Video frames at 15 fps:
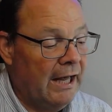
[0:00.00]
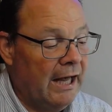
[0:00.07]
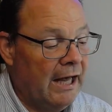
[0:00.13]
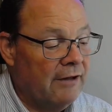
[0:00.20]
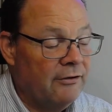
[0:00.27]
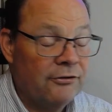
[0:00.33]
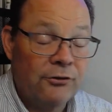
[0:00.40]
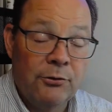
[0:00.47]

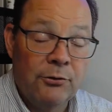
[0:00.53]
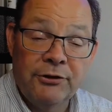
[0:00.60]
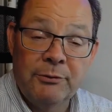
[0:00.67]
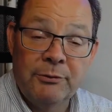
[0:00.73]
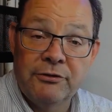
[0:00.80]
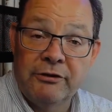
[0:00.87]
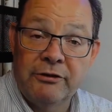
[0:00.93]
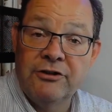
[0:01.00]
There's also
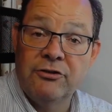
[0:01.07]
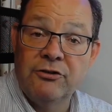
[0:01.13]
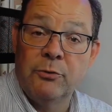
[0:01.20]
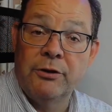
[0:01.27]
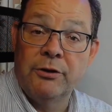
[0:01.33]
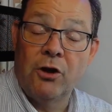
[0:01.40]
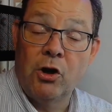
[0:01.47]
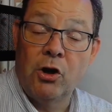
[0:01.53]
integration with
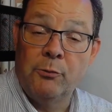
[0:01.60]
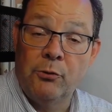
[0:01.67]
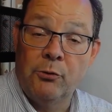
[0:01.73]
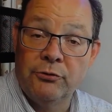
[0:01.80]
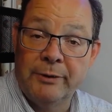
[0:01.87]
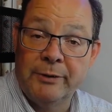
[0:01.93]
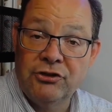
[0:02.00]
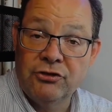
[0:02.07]
home
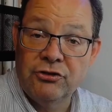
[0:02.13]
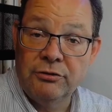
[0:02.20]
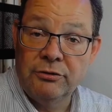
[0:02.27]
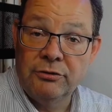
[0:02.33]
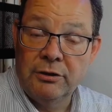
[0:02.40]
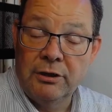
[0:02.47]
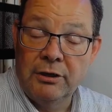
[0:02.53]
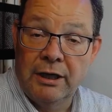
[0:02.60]
automation
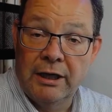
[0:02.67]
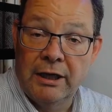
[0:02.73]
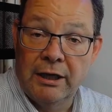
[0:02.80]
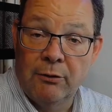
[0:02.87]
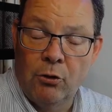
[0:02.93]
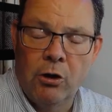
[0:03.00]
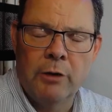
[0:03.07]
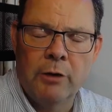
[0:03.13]
or
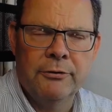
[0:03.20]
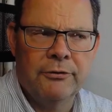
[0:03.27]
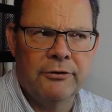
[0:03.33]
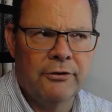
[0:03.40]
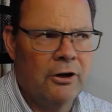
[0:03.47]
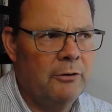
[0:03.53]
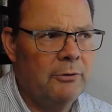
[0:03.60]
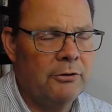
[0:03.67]
home
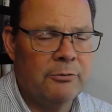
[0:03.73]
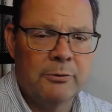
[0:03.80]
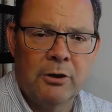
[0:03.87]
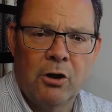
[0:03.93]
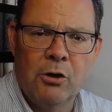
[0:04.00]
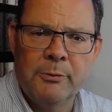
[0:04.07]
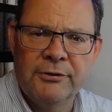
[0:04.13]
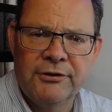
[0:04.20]

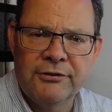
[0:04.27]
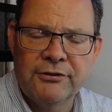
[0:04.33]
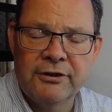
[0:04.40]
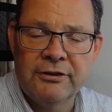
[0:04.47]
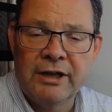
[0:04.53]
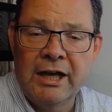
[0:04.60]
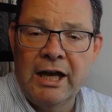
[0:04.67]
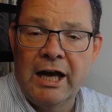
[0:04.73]
assistant.
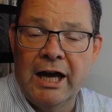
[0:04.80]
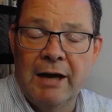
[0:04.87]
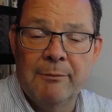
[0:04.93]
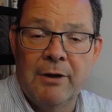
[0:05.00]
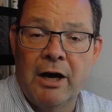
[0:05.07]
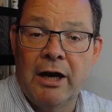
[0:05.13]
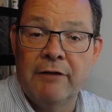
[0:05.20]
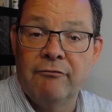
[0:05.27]

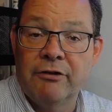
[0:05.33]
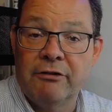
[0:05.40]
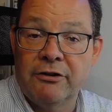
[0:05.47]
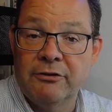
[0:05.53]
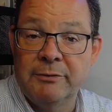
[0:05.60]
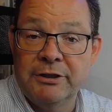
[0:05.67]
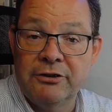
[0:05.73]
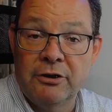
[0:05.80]
I
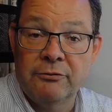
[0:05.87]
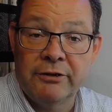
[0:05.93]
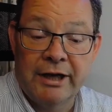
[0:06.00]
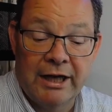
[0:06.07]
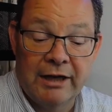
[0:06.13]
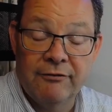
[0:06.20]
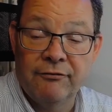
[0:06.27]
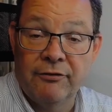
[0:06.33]
regrettably don't
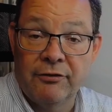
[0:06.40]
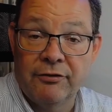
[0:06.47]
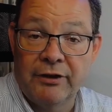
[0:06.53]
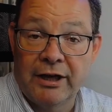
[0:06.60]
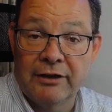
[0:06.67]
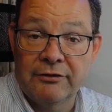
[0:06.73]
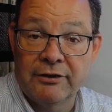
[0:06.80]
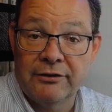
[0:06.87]
have
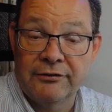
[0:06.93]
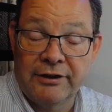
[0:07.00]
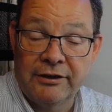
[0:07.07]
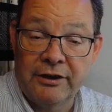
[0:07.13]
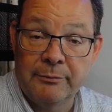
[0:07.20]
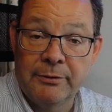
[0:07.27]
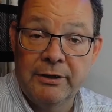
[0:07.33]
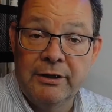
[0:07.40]
that set
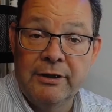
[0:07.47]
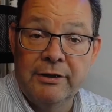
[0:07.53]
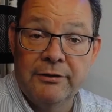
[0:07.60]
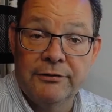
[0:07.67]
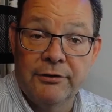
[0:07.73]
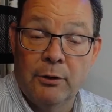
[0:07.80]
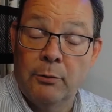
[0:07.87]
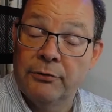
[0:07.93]
up, so
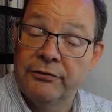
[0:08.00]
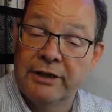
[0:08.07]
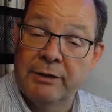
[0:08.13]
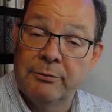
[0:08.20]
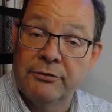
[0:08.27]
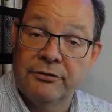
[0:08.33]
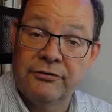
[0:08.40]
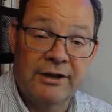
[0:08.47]
I wasn't able
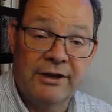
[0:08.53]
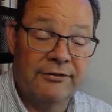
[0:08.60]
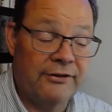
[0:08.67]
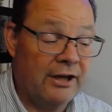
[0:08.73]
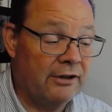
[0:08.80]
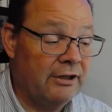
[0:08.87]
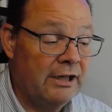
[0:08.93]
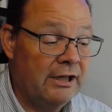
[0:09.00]
to test that.
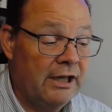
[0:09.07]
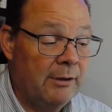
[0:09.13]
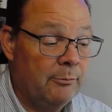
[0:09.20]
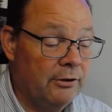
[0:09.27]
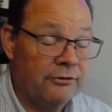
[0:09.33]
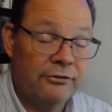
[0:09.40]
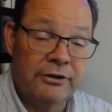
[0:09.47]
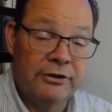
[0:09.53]

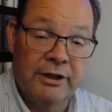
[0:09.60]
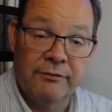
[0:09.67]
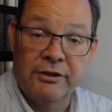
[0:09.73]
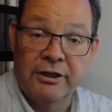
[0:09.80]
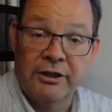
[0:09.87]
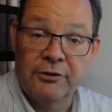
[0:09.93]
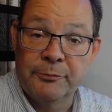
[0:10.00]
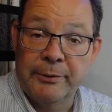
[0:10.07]
But given the
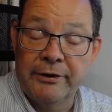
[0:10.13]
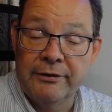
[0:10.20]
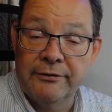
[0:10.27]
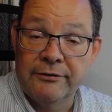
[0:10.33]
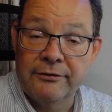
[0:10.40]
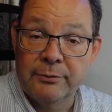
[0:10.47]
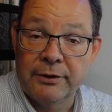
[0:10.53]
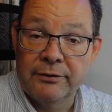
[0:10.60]
experience
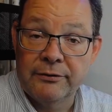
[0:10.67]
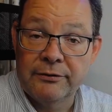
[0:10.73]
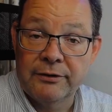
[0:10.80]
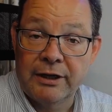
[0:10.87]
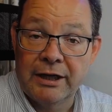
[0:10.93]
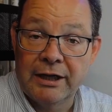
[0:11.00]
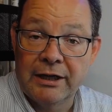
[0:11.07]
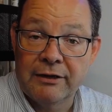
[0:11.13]
with
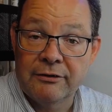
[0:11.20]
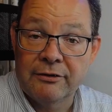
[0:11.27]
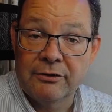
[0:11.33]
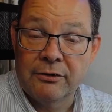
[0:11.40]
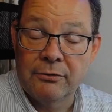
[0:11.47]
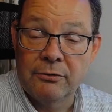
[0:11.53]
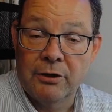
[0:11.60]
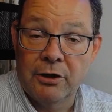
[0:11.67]

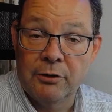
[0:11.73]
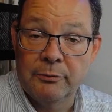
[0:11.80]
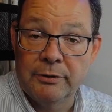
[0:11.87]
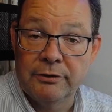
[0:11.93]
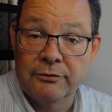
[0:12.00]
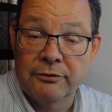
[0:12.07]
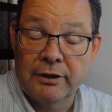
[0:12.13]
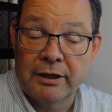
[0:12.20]
Google Home
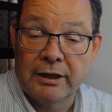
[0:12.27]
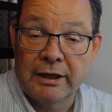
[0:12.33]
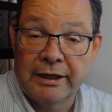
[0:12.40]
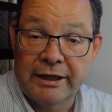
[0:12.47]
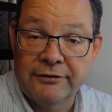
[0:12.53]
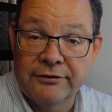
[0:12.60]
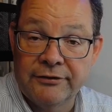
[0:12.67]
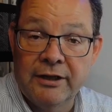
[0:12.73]
and
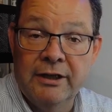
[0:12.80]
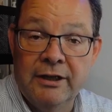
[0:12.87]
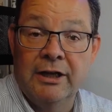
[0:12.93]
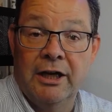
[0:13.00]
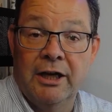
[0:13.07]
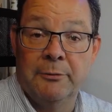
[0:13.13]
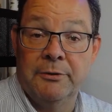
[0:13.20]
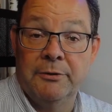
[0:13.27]
Alexa,
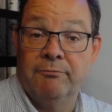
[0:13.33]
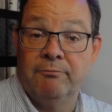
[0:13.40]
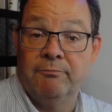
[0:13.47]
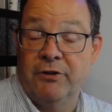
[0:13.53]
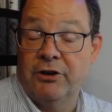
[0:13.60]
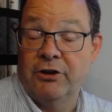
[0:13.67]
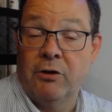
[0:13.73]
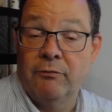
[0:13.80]
I'll be very
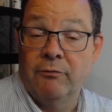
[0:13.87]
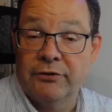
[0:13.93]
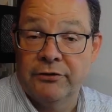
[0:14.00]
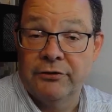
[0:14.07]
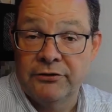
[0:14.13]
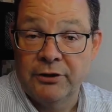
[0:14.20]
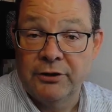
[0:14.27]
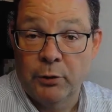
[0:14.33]
confident
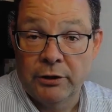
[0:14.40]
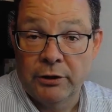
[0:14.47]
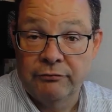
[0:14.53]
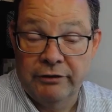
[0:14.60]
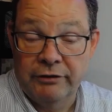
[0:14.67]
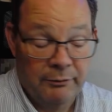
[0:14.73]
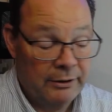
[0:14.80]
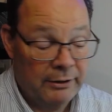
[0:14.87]
that it works
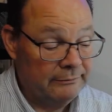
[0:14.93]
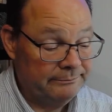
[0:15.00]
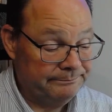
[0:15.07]
really well.